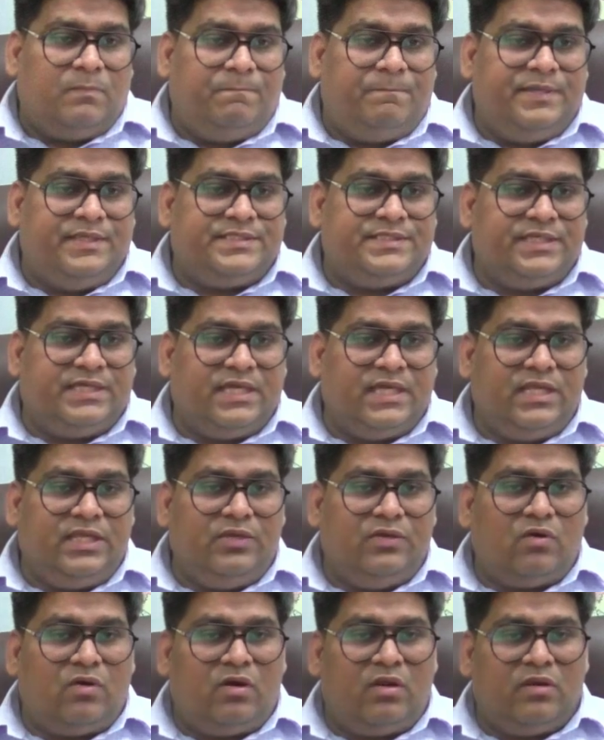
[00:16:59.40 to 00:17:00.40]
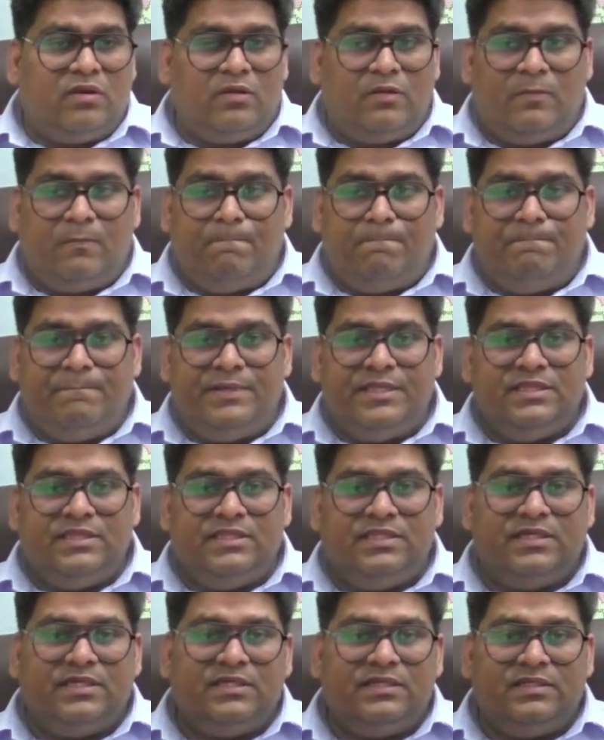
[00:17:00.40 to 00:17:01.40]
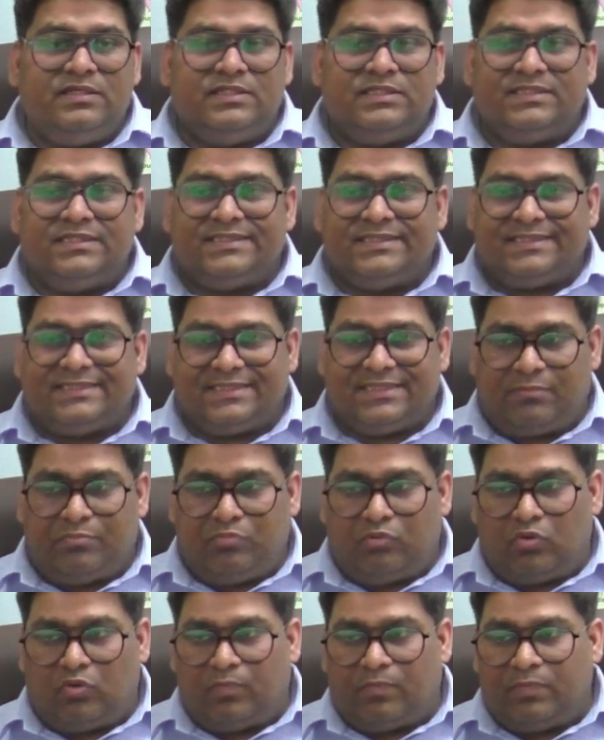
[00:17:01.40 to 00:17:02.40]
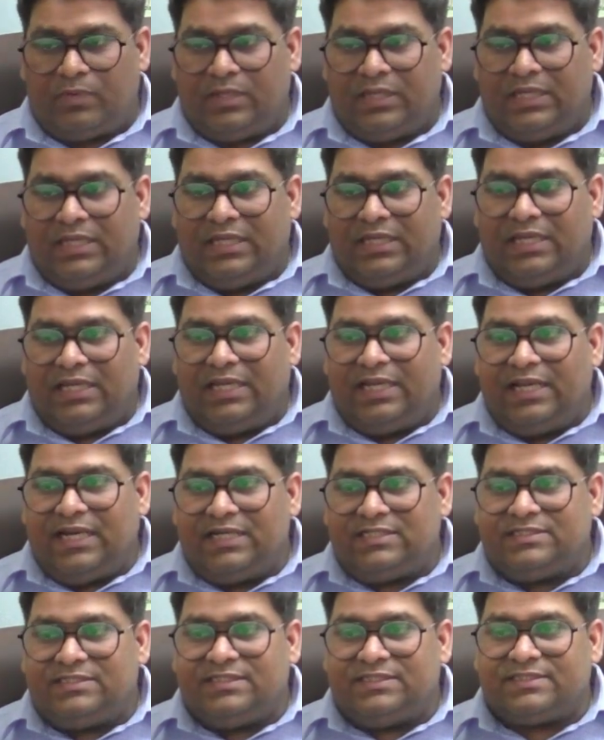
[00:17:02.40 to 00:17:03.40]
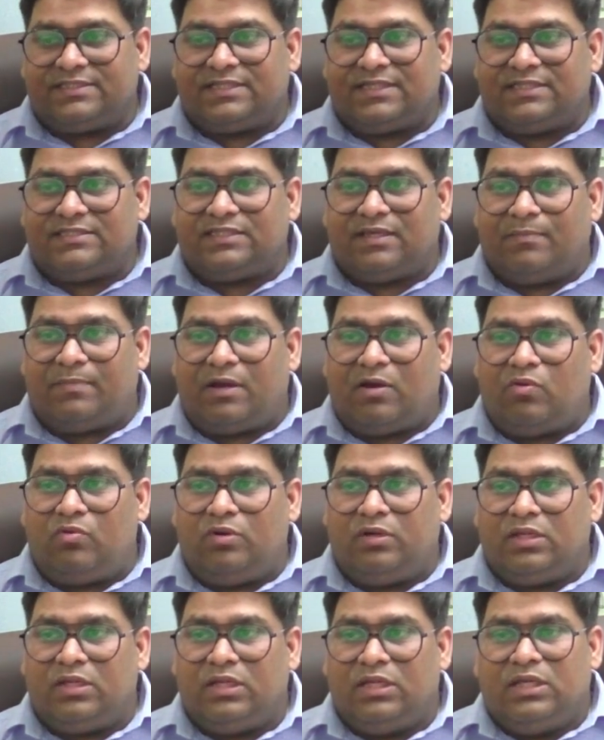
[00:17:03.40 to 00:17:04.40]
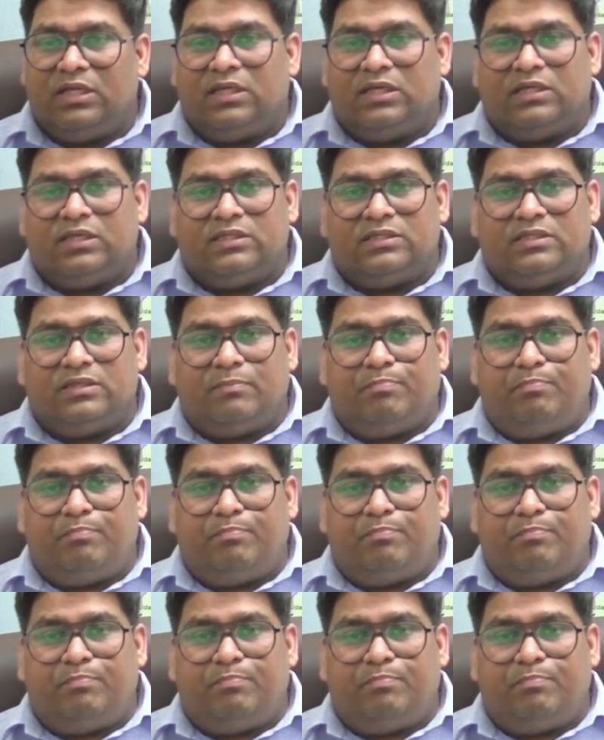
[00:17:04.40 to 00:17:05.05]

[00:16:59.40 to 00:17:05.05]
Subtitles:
basically your Vindhyan subgroup. Let's discuss about the